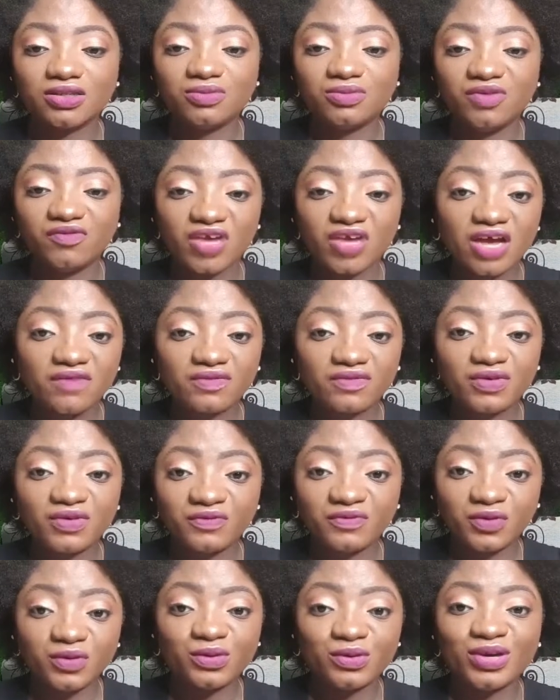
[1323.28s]

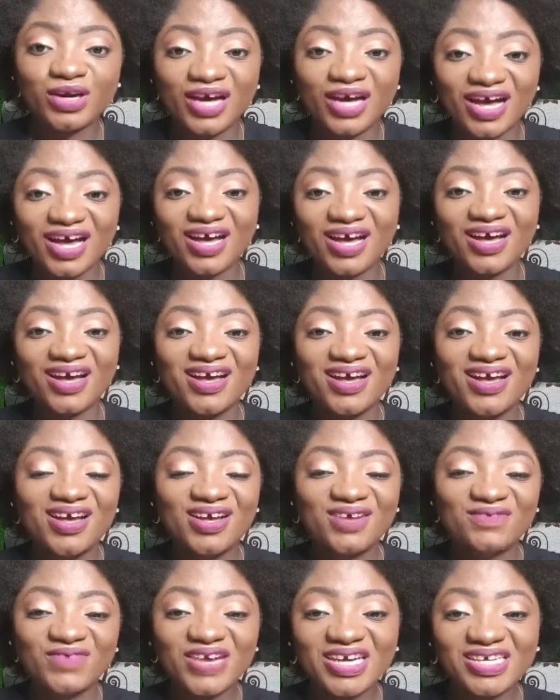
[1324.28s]
if you are
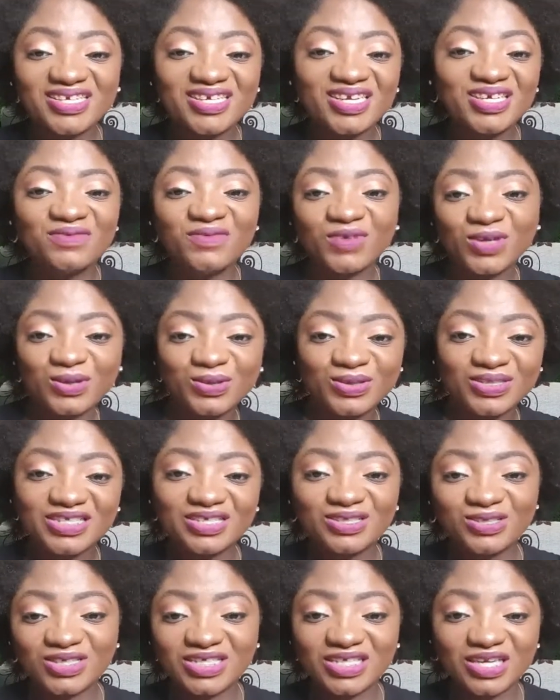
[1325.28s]
finding any
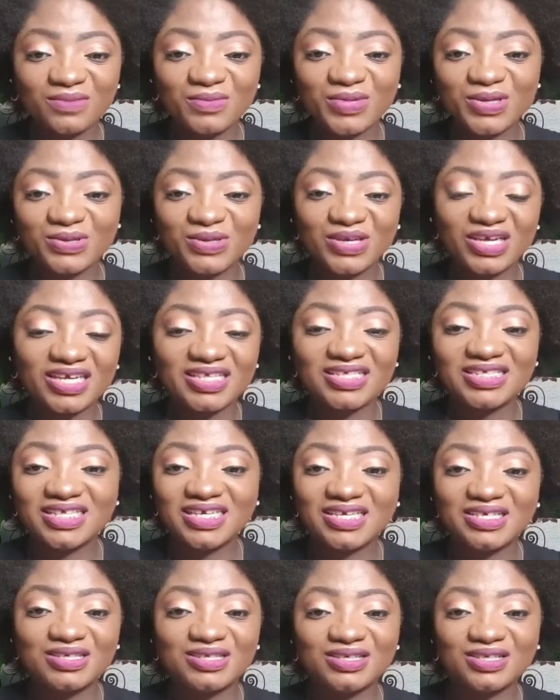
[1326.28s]
difficulty, just let me know. You can
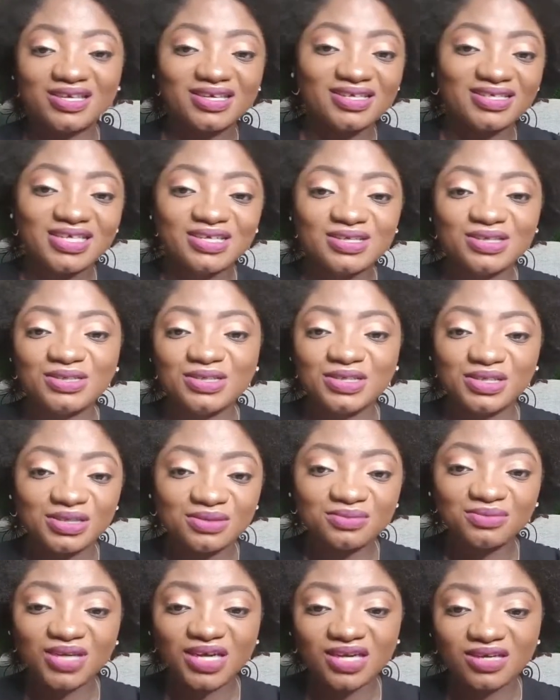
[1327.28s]
send a
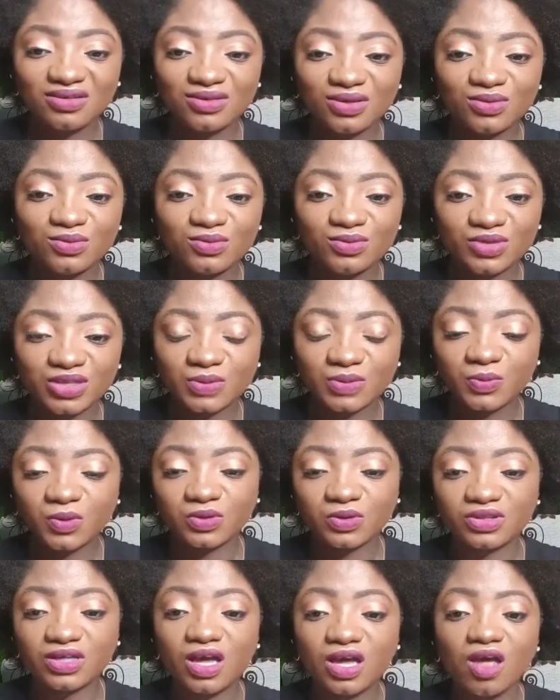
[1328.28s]
DM and they will
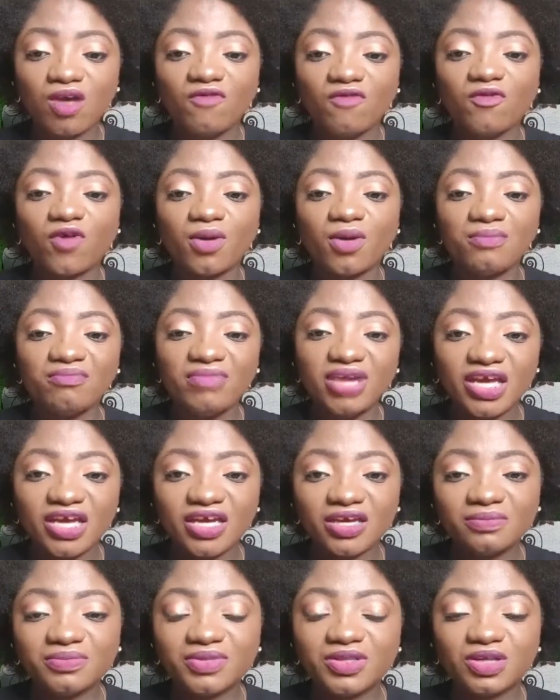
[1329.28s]
respond. For
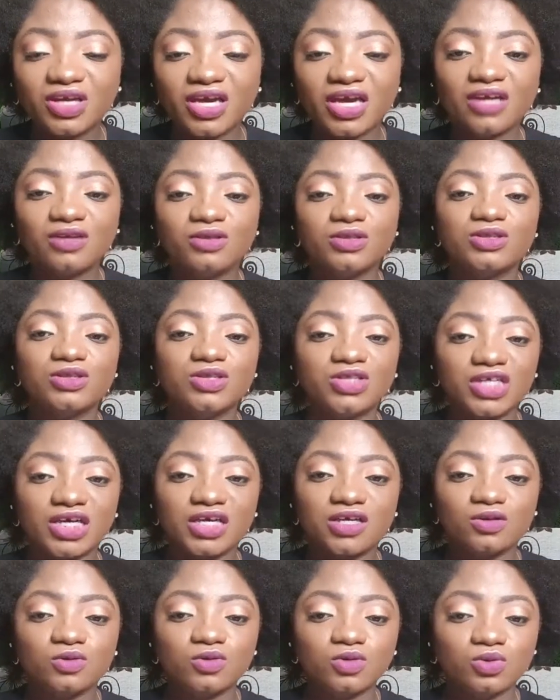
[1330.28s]
memes, you can also
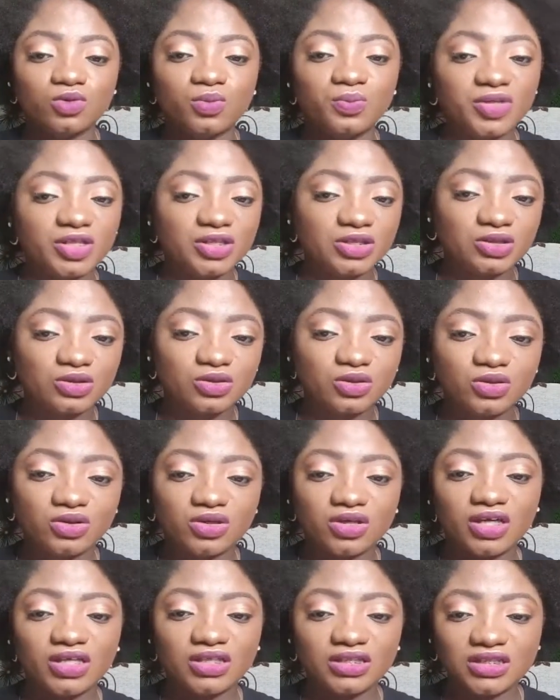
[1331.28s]
check Google Play
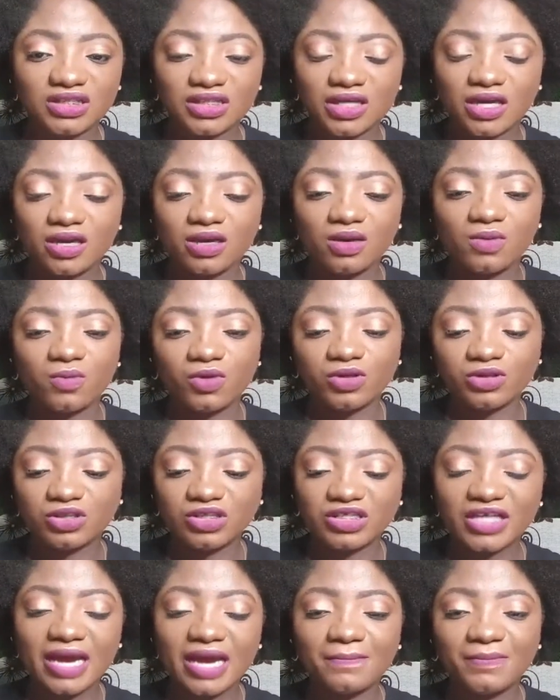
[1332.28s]
Store, and
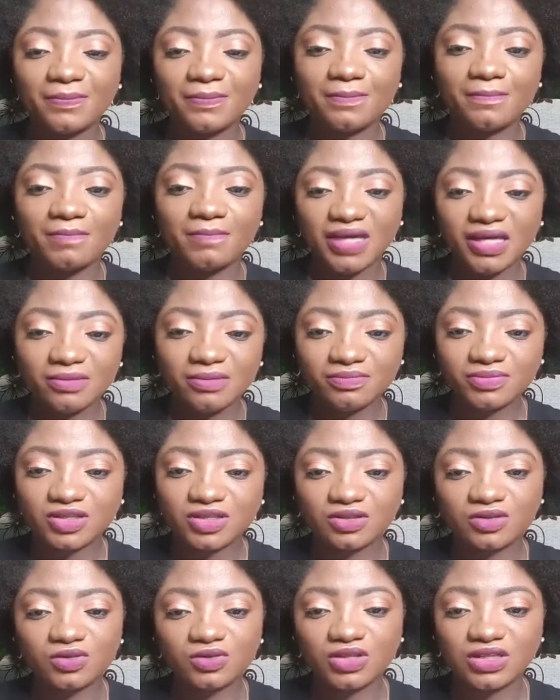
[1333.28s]
once you type
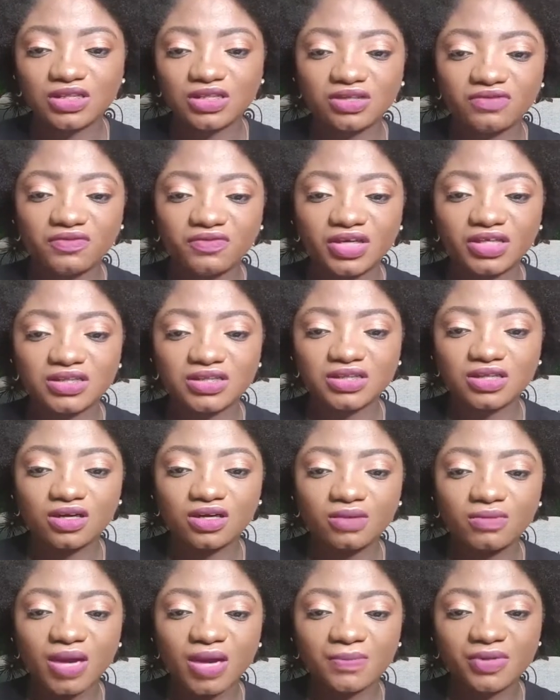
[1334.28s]
memes, you see different
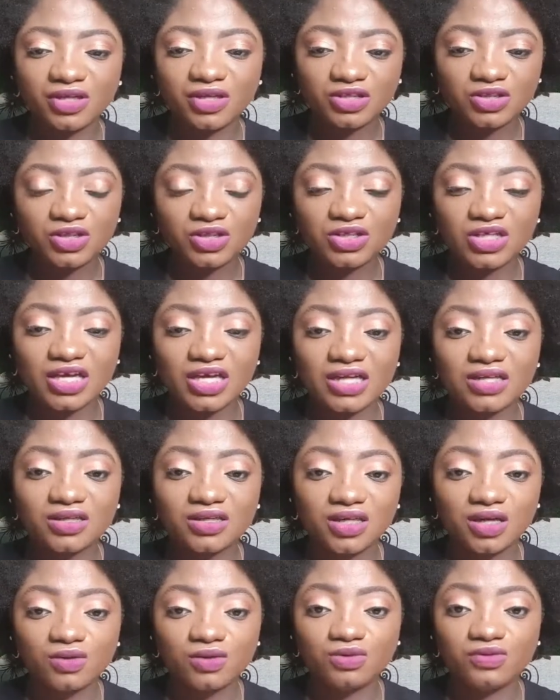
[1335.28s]
applications you
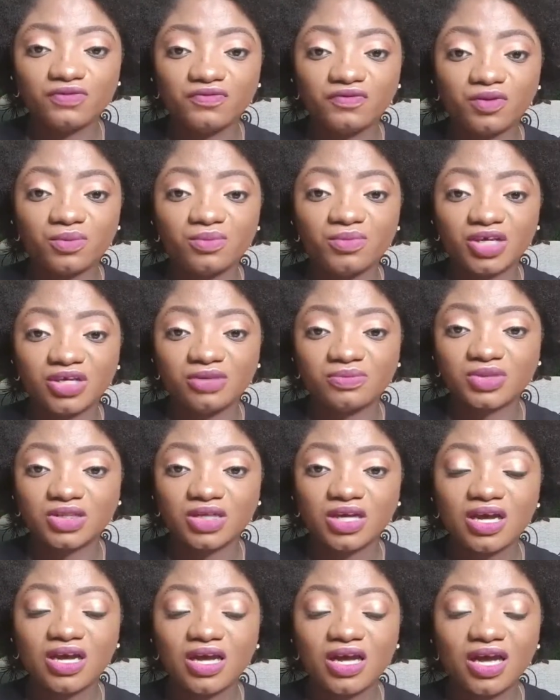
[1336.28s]
can download for
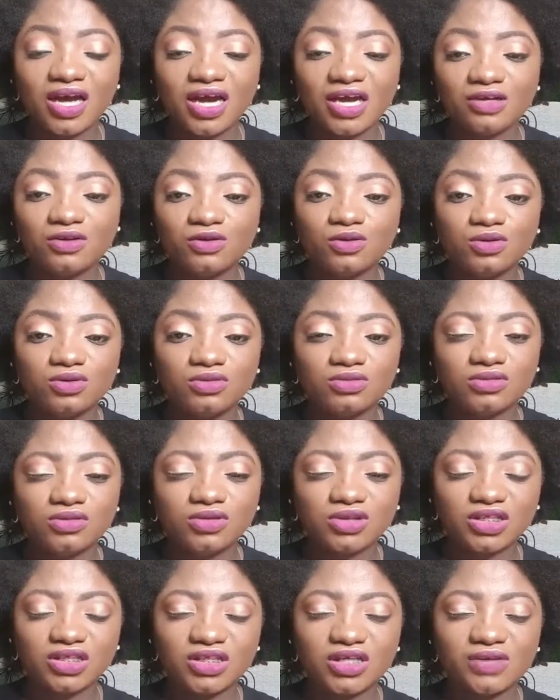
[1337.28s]
memes. I know